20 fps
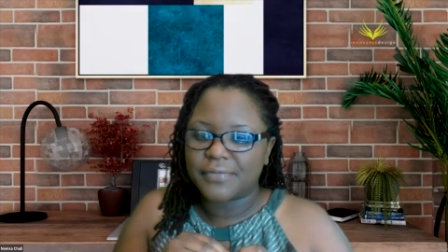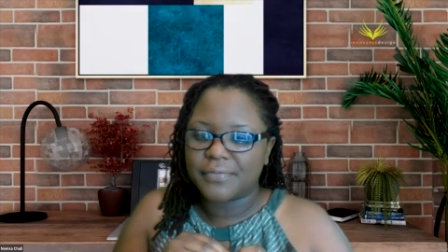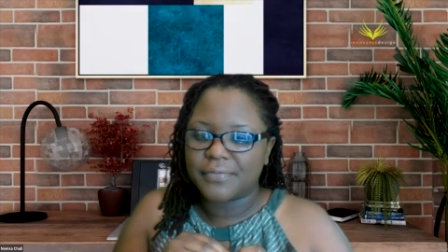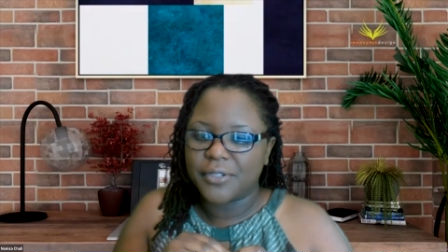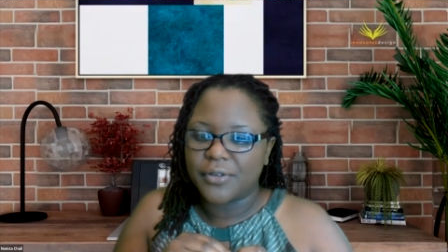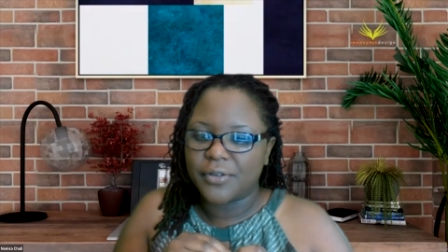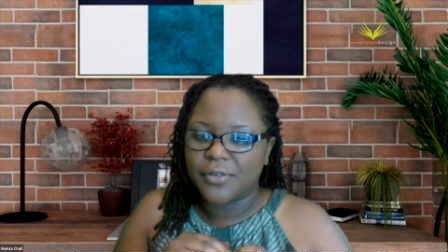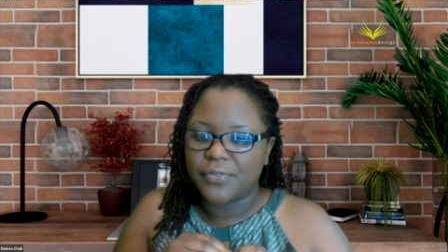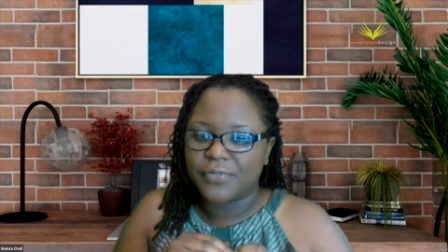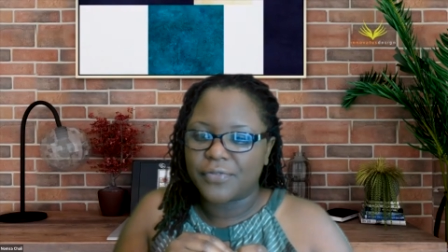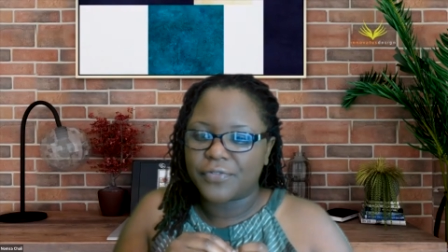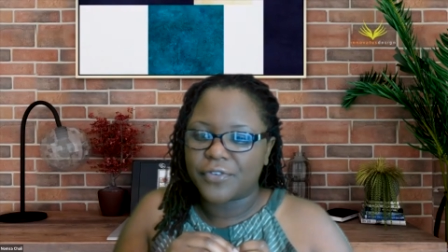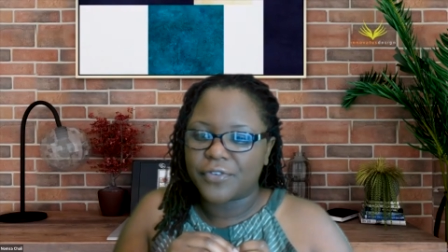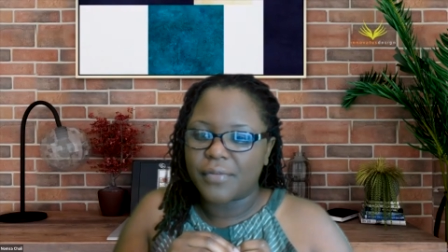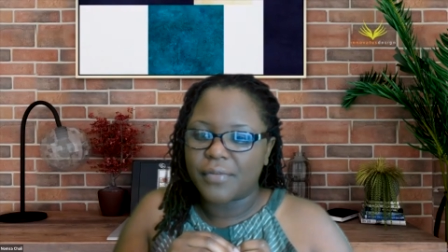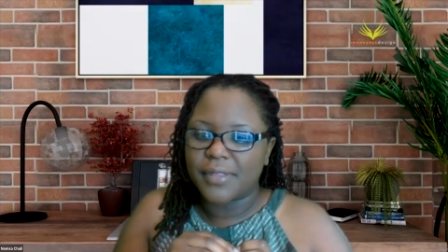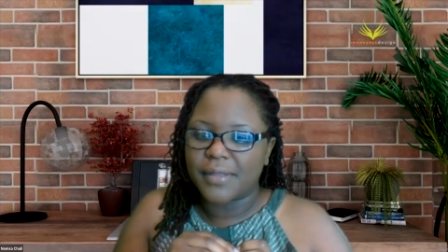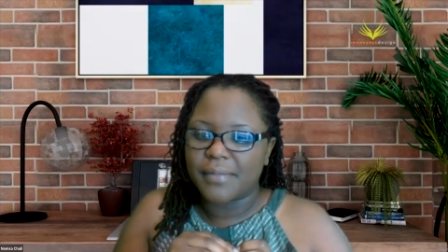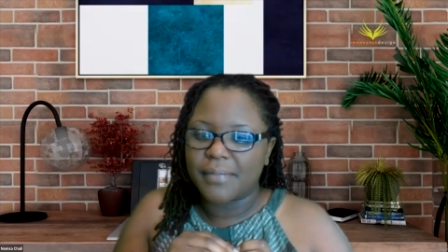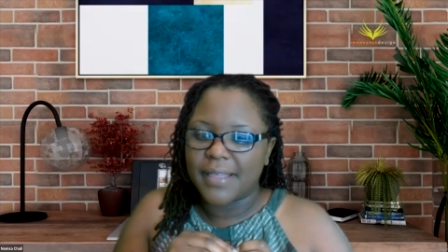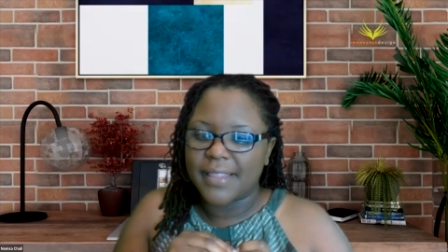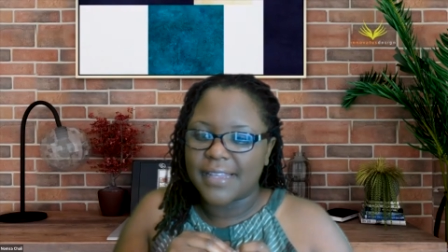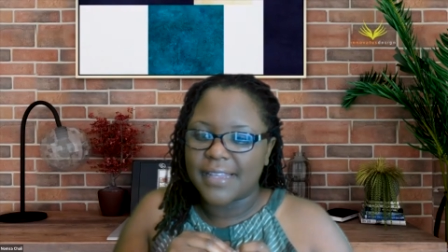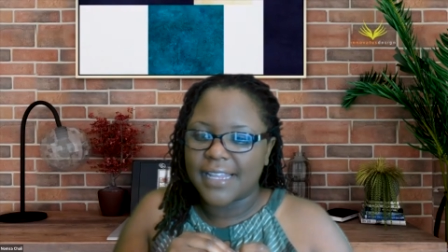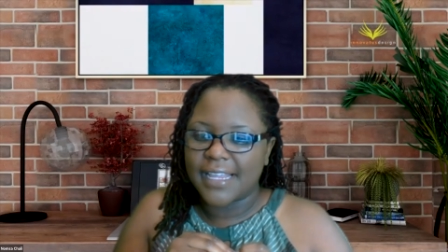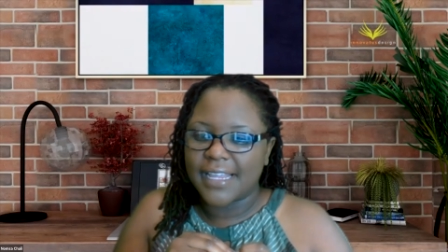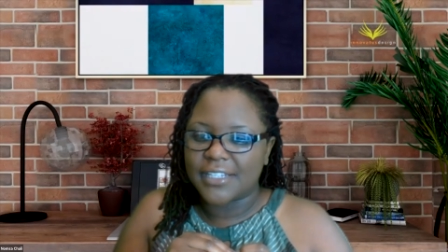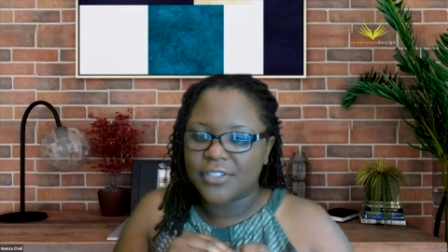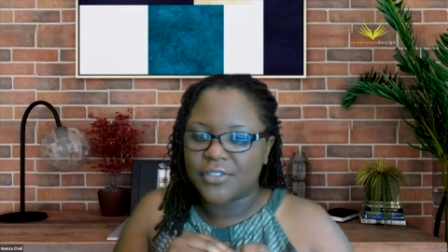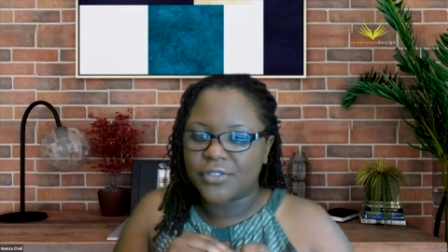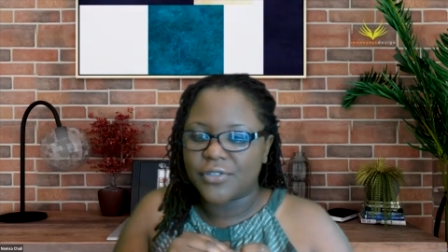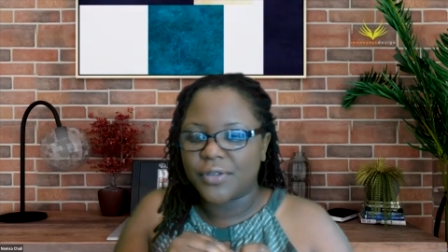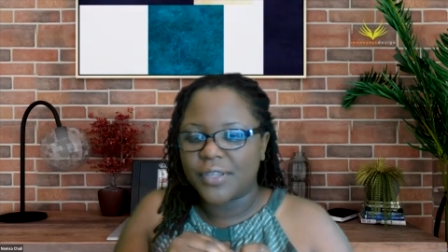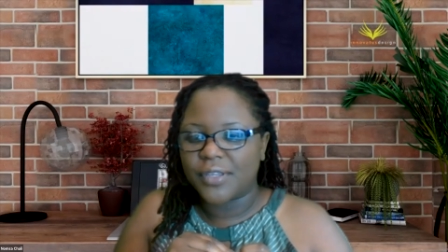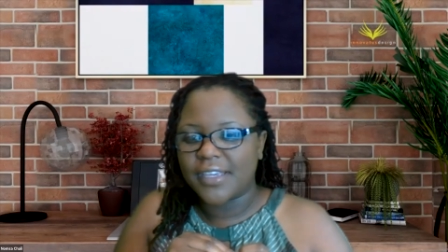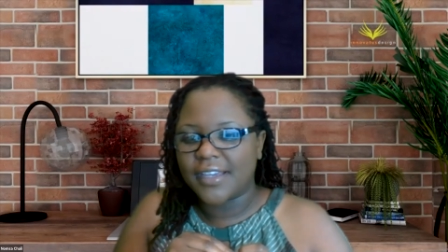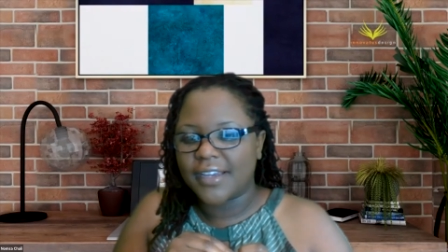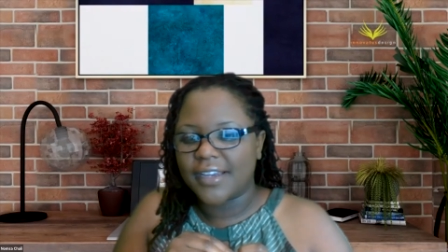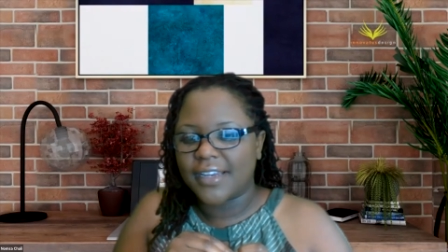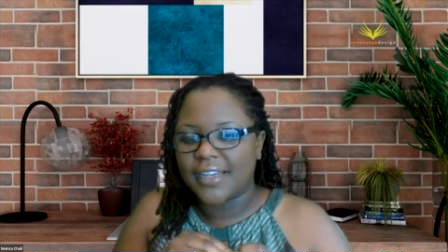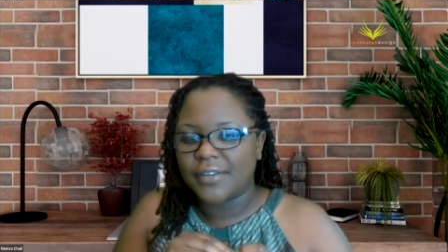you know, from the motherland to here,